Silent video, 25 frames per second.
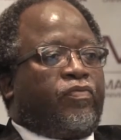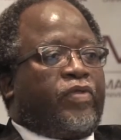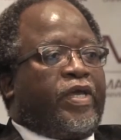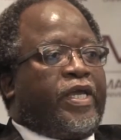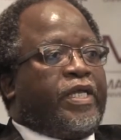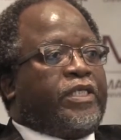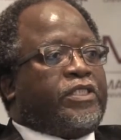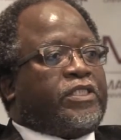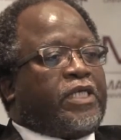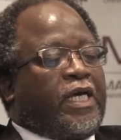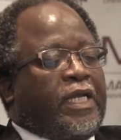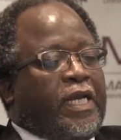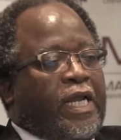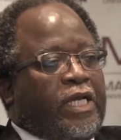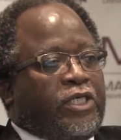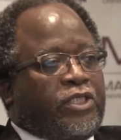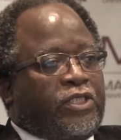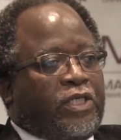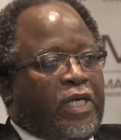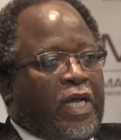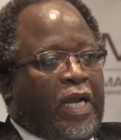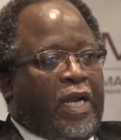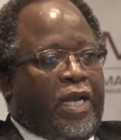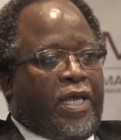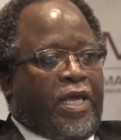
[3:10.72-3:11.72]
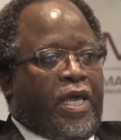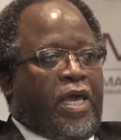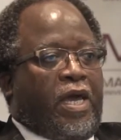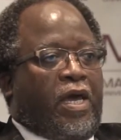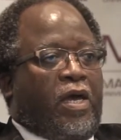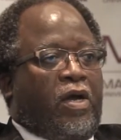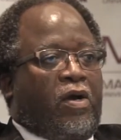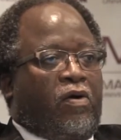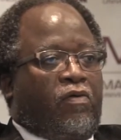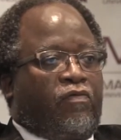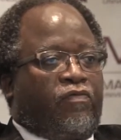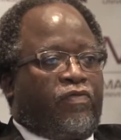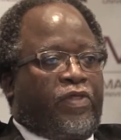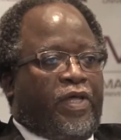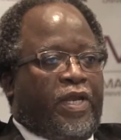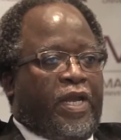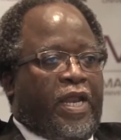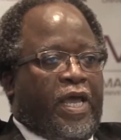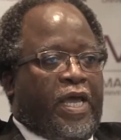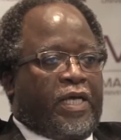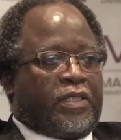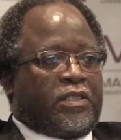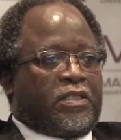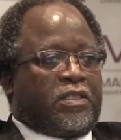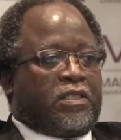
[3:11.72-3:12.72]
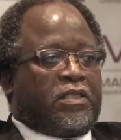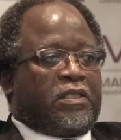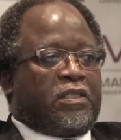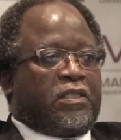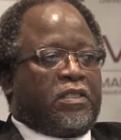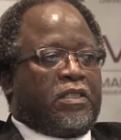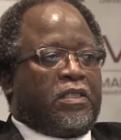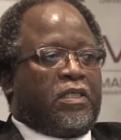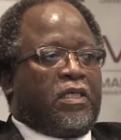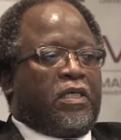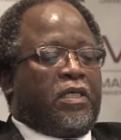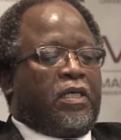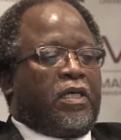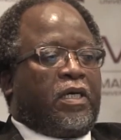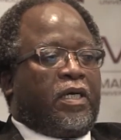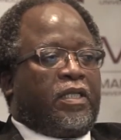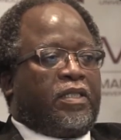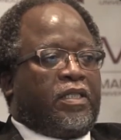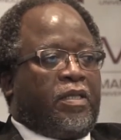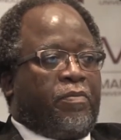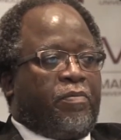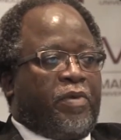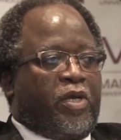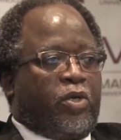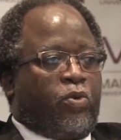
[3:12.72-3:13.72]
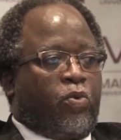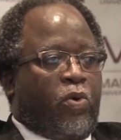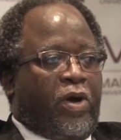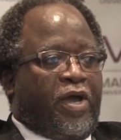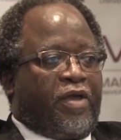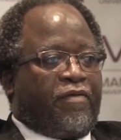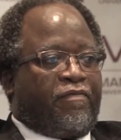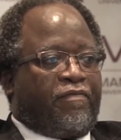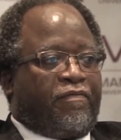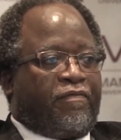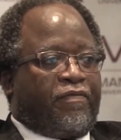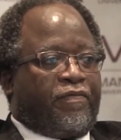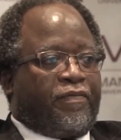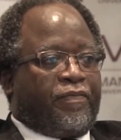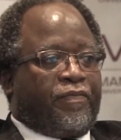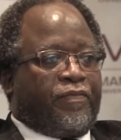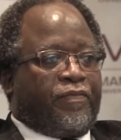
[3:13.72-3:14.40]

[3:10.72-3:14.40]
the International Year of the Nurse and the Midwife.